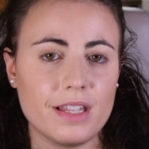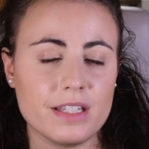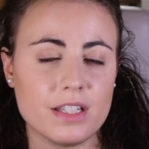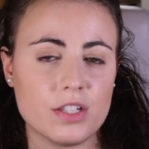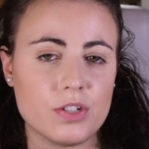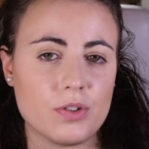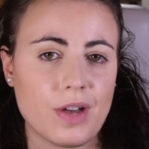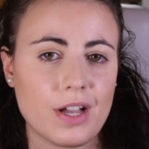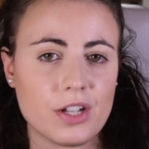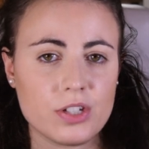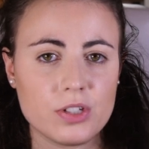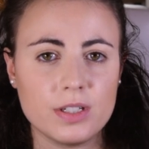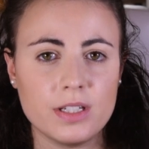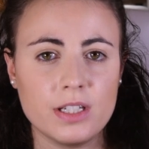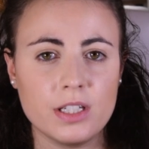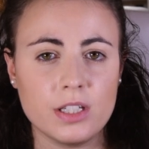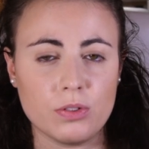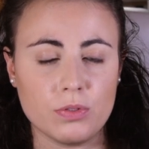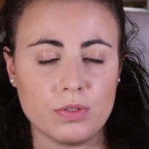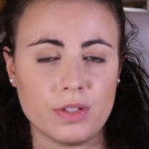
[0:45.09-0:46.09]
things that you actually
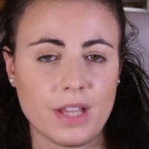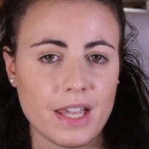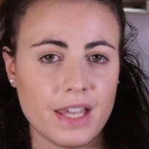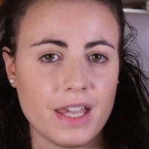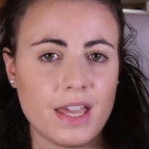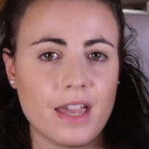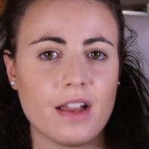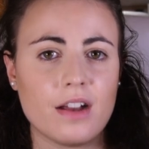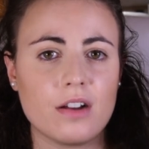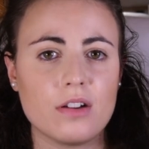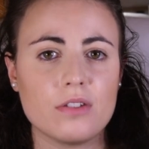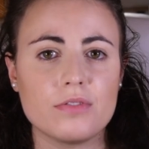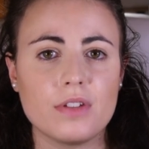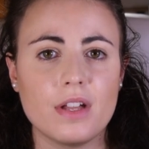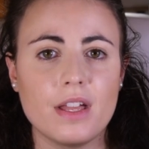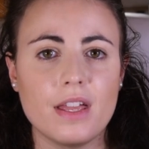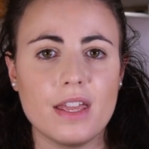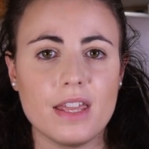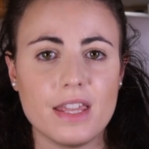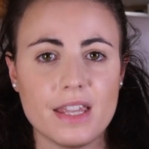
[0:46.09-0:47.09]
need to take care of
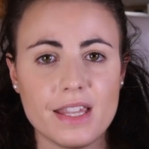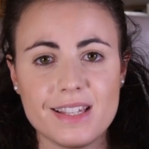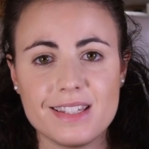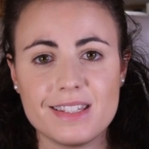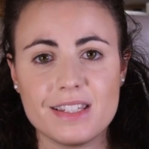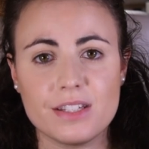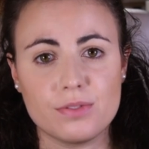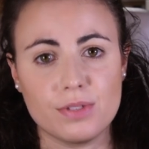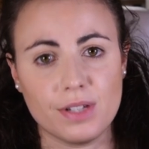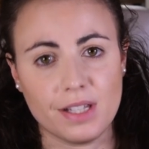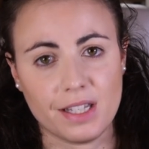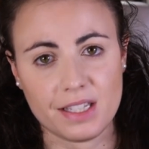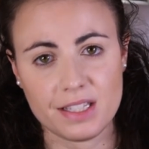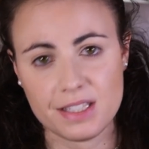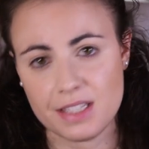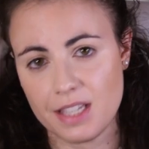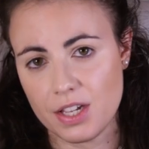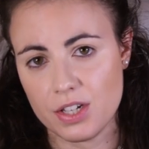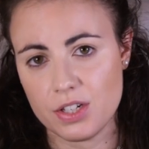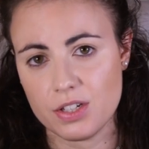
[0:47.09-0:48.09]
is the
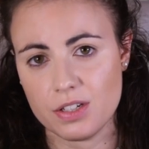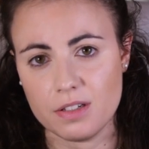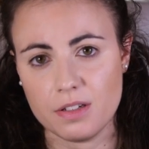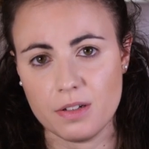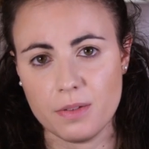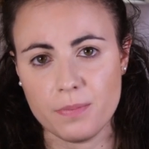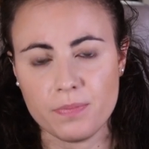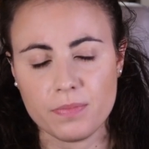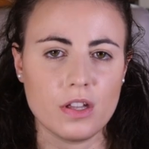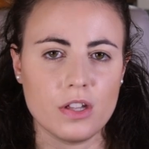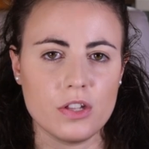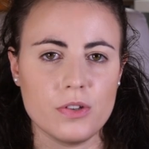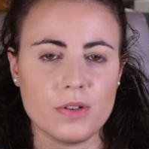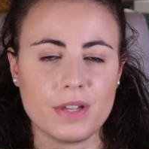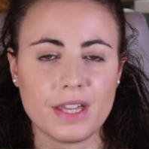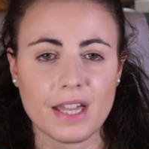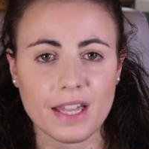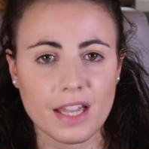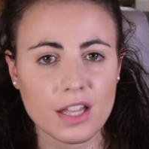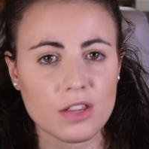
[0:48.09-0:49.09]
relaxation. You
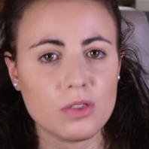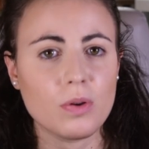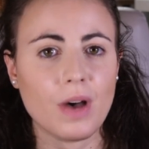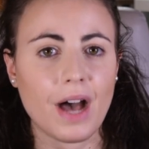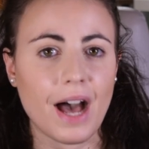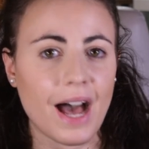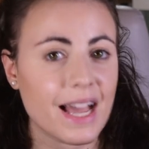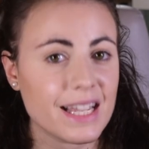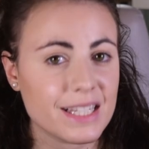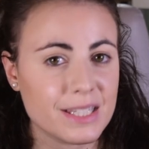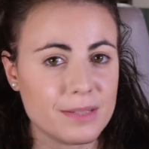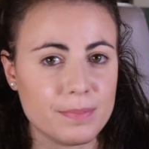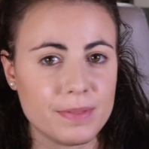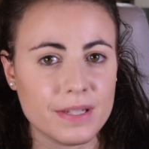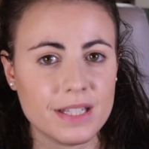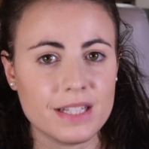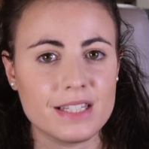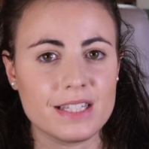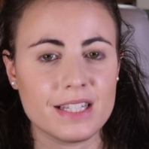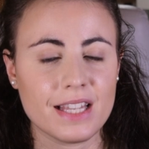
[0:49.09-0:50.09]
can get to high
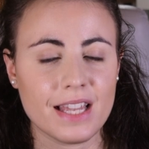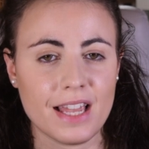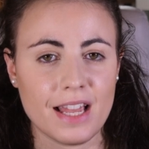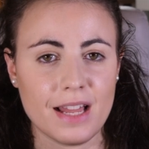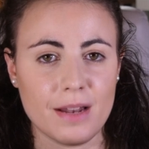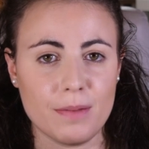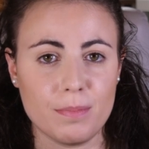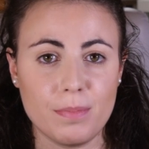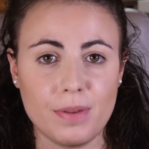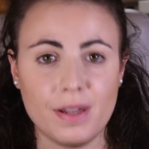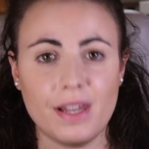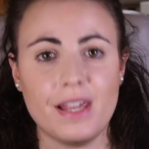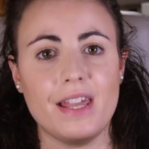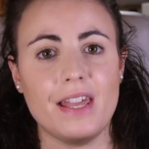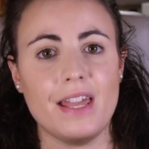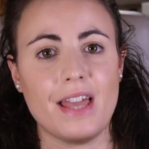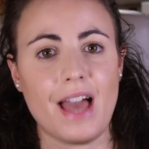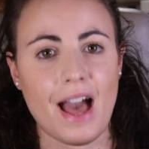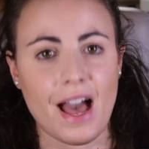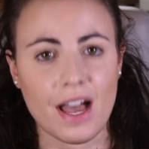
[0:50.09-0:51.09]
speeds and
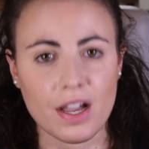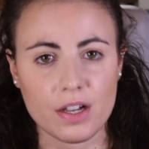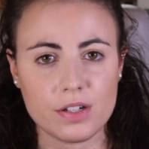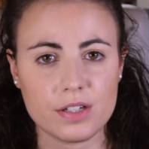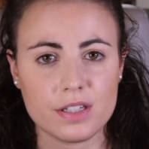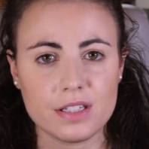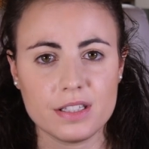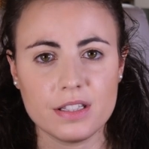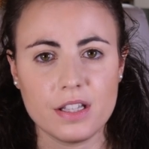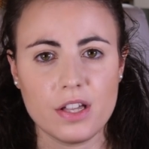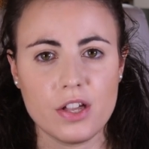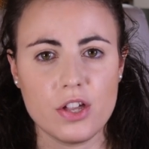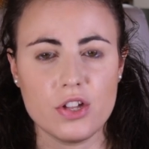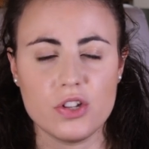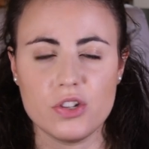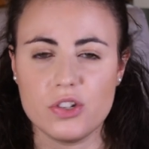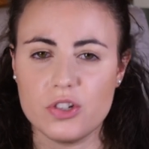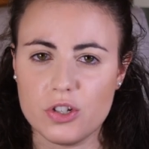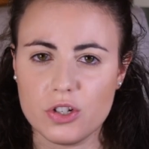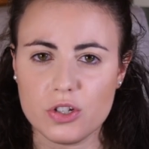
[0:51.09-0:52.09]
play accurate
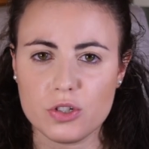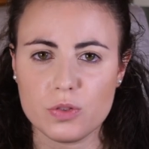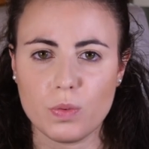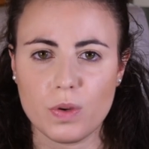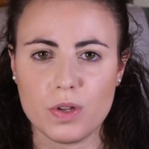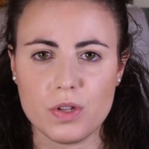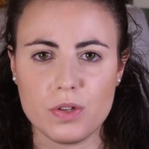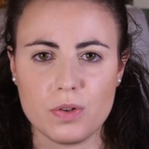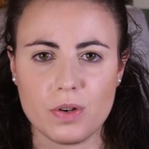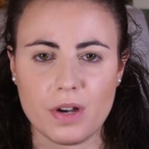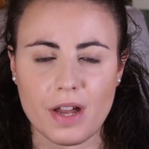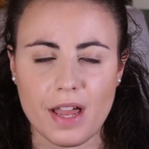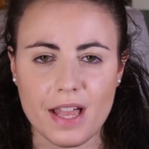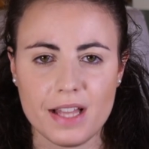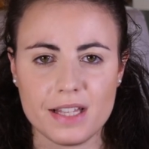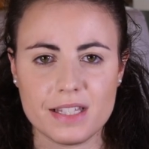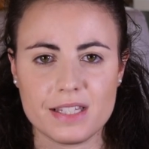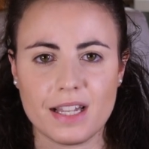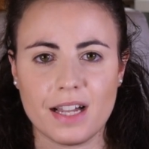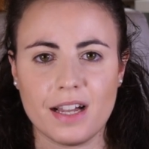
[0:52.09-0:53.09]
just when your
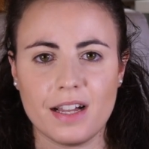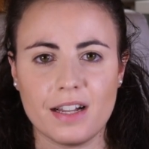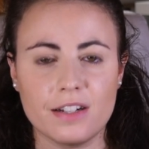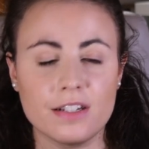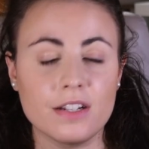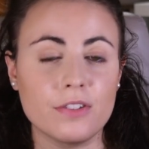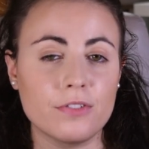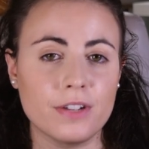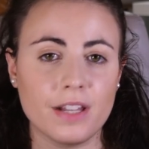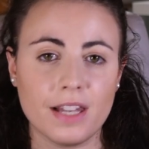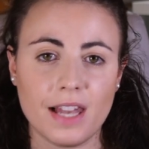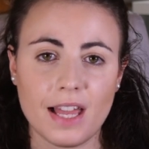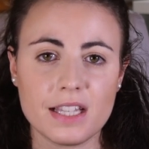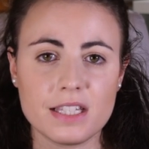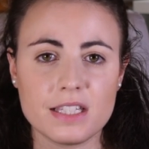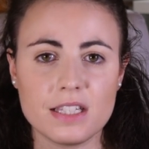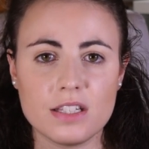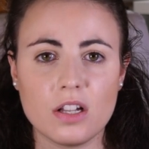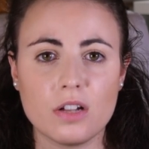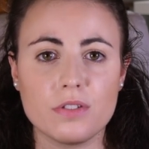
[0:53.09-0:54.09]
hands are
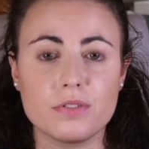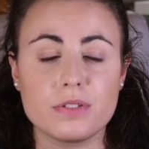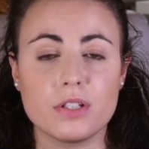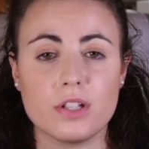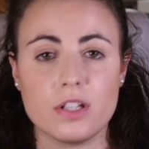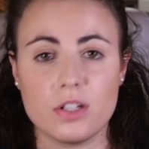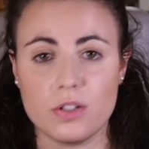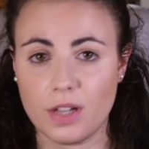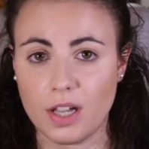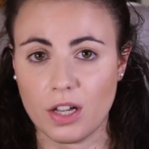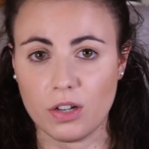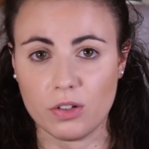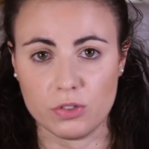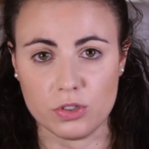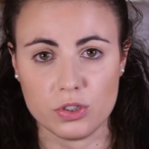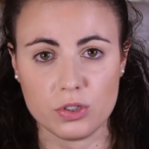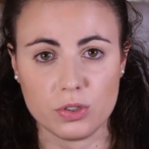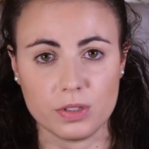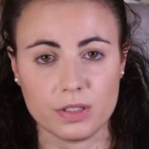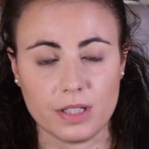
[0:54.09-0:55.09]
relaxed enough so that you can
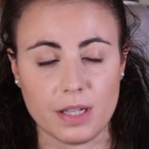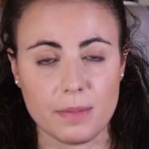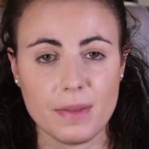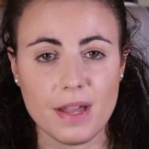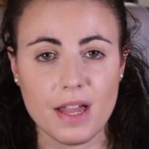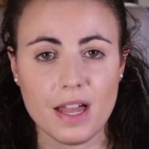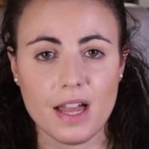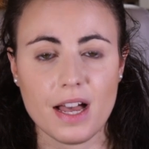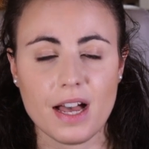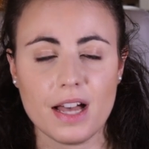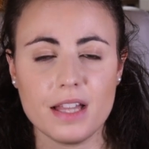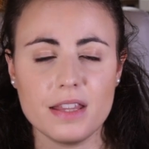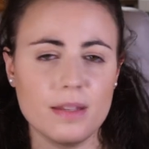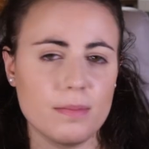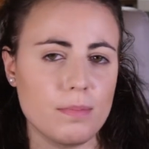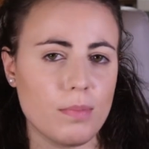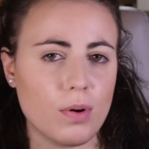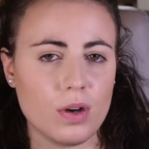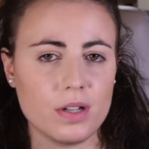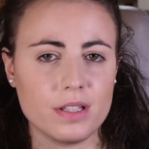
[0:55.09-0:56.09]
control them. At
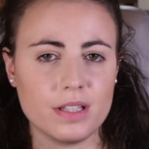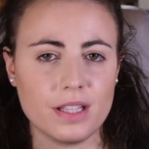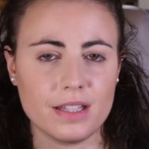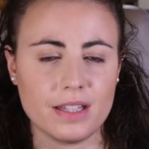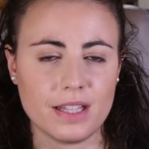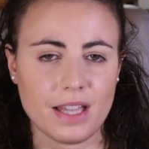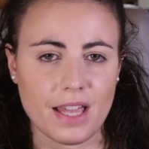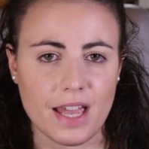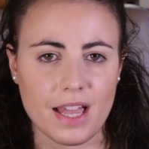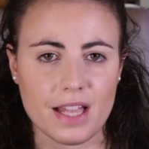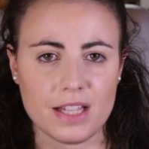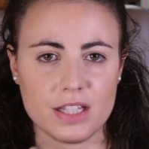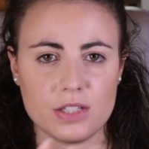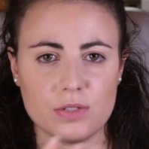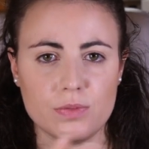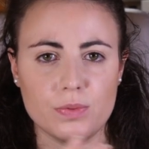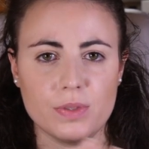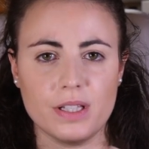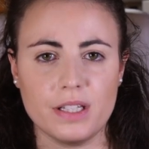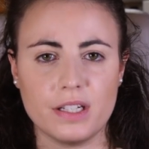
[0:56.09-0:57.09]
the point that the
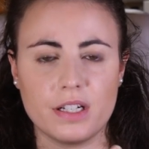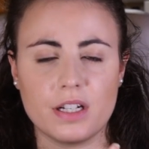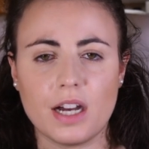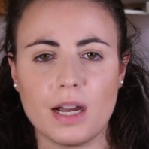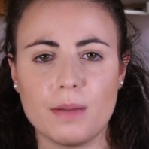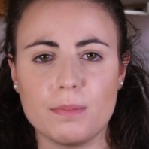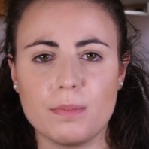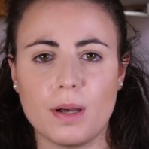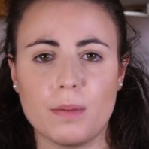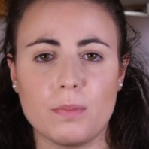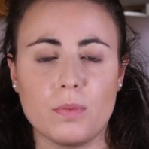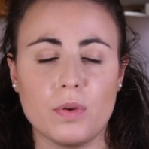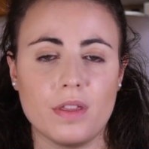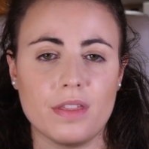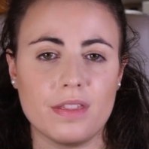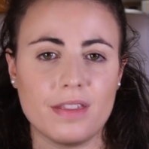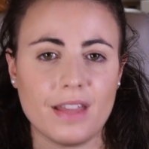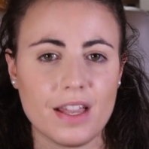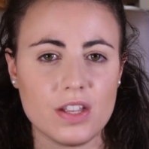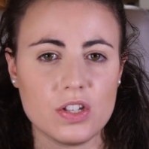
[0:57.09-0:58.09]
hands really cramp up
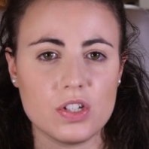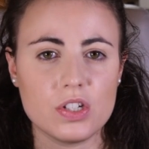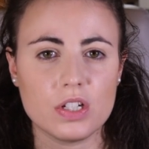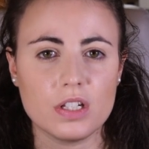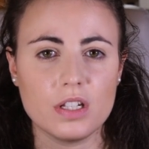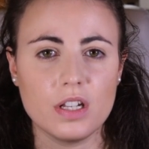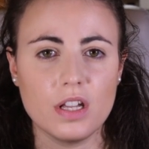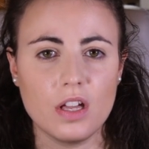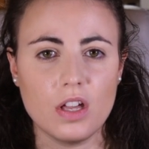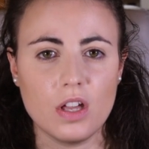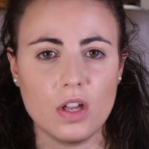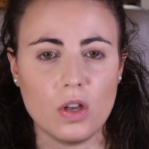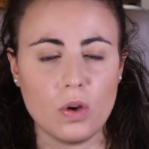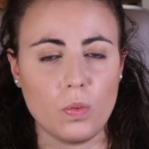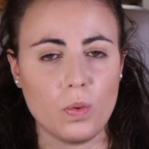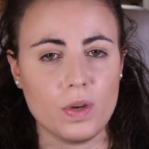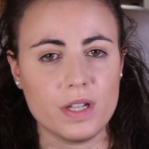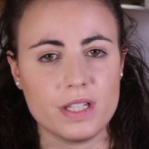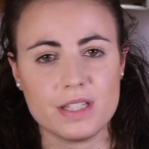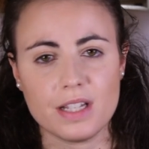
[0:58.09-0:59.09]
with tension,
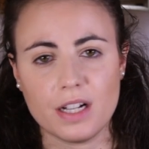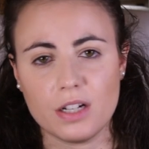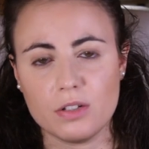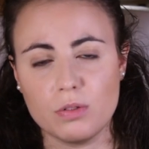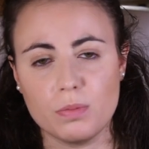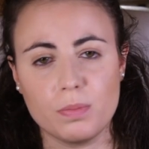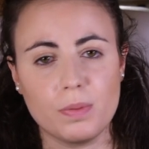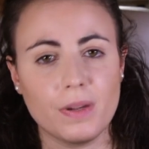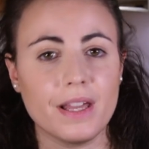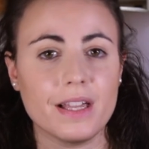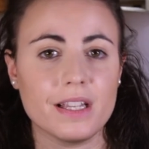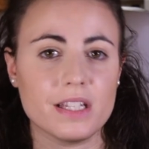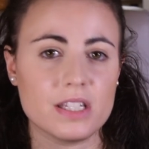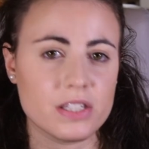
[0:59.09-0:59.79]
we start to play